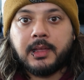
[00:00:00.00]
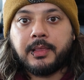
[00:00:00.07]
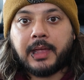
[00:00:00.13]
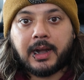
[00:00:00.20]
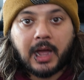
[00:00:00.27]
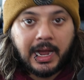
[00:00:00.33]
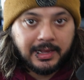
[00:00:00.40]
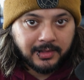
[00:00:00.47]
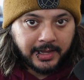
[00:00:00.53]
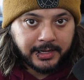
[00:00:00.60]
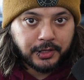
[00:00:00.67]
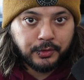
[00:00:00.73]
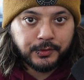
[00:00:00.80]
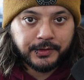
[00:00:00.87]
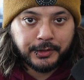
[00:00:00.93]
that I
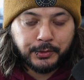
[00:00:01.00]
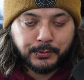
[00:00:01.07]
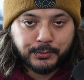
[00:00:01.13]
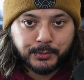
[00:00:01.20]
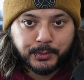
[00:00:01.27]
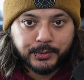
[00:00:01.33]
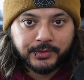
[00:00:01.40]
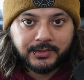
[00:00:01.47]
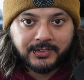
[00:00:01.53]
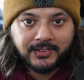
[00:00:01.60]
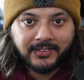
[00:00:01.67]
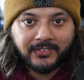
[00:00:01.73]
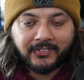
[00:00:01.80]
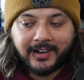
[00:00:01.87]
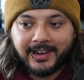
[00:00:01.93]
like using new tools,
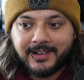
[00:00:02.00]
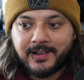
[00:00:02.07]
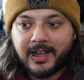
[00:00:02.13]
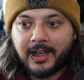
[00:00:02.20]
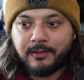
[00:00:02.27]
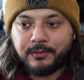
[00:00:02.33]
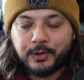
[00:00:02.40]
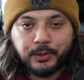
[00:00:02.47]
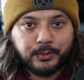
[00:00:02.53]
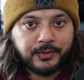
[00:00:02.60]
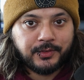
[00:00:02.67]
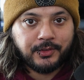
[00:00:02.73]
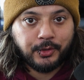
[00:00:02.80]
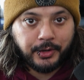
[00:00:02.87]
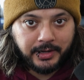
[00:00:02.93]
right? I've
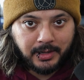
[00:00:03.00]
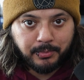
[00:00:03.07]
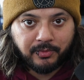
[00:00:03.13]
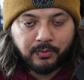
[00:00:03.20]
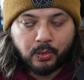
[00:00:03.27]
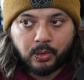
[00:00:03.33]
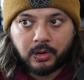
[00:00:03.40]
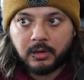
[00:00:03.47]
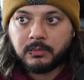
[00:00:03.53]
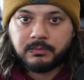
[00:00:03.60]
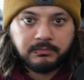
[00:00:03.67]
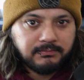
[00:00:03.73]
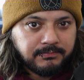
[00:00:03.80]
used Unity before,